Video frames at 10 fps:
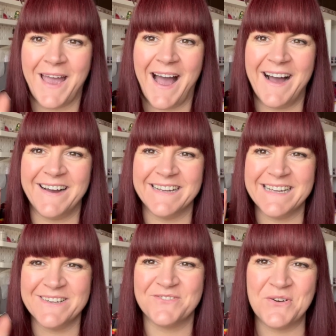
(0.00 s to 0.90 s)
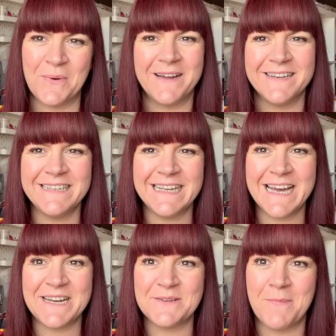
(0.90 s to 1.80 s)
Hi, it's Ruan,
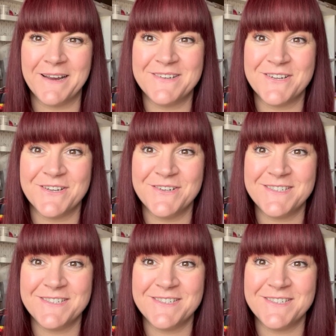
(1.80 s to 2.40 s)
and it's my turn